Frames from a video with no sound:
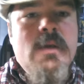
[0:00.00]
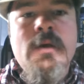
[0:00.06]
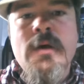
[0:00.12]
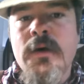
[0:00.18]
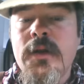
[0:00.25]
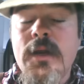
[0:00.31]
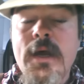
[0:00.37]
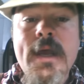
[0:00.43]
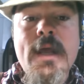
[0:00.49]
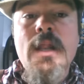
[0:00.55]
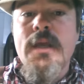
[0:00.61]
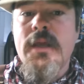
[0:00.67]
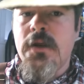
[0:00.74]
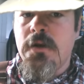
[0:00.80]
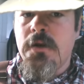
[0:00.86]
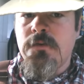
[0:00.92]
gun. Hell, I
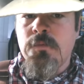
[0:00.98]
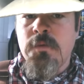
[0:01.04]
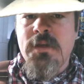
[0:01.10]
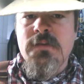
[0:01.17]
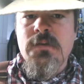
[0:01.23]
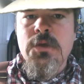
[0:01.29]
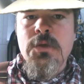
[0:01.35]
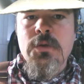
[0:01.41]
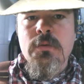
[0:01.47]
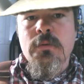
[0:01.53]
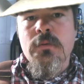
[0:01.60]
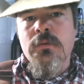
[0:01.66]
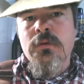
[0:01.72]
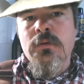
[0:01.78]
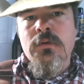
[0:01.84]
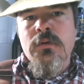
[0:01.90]
carried a 22
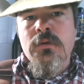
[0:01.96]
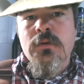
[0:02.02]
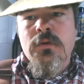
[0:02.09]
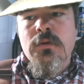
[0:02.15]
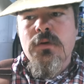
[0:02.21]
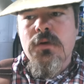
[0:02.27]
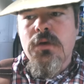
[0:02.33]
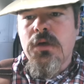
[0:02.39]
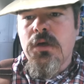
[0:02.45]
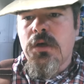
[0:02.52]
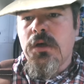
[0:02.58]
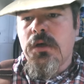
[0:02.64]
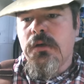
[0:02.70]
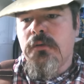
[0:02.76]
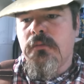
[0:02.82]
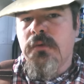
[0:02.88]

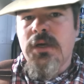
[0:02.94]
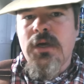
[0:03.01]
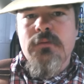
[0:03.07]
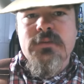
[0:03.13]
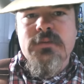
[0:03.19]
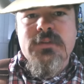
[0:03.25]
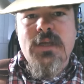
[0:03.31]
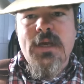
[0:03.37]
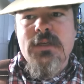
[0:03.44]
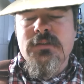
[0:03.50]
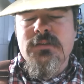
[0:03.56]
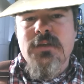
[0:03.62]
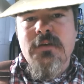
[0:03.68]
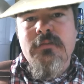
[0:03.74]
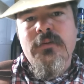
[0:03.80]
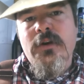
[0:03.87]
when I was like
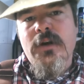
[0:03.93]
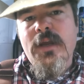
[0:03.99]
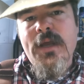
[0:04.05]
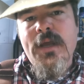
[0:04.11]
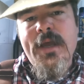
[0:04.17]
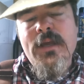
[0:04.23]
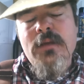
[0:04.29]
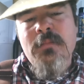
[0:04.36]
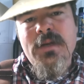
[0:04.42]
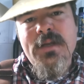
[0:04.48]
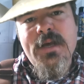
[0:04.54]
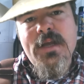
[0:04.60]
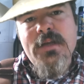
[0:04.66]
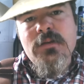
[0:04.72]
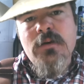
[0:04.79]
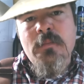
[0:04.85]
7 or 8. My
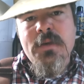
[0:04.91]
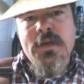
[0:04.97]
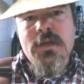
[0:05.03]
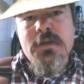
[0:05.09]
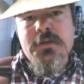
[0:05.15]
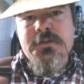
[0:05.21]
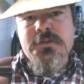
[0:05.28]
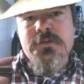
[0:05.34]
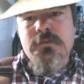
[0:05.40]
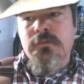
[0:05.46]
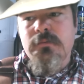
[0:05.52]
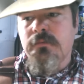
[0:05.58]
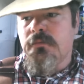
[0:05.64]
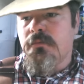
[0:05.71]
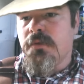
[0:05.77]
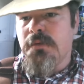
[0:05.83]
dad taught me how to shoot.
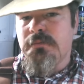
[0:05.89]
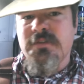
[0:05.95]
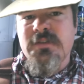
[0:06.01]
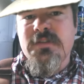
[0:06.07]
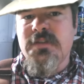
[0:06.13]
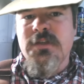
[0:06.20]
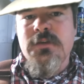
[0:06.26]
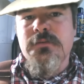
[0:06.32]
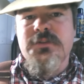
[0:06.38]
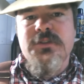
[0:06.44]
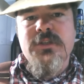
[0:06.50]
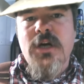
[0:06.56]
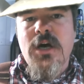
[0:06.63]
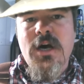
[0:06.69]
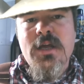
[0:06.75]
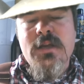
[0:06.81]
It was a single
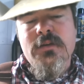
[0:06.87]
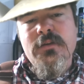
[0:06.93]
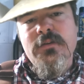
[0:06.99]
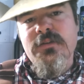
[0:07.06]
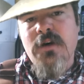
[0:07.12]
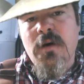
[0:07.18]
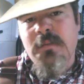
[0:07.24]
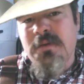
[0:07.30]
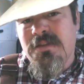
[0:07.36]
shot and taught me